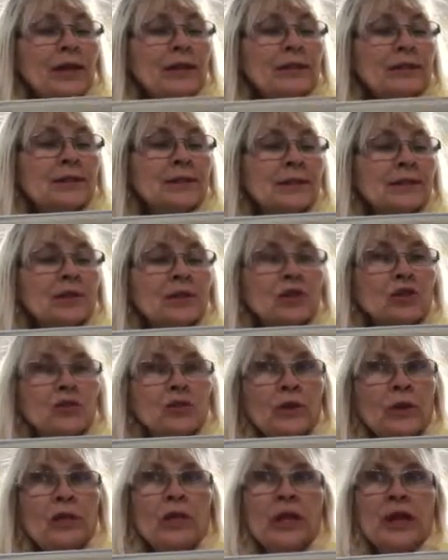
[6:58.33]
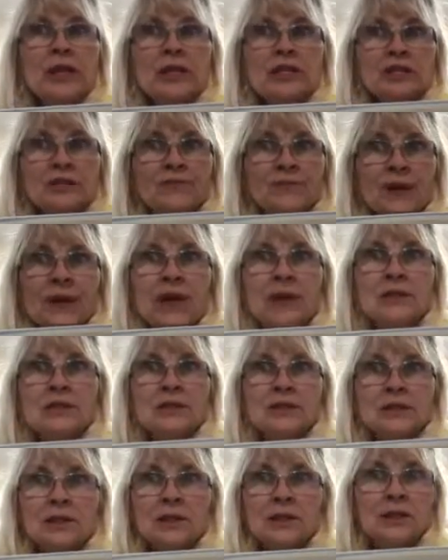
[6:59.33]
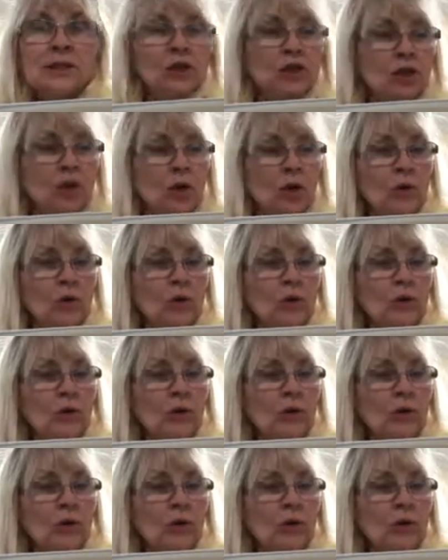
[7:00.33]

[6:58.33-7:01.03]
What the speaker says: and started running as fast as he could go.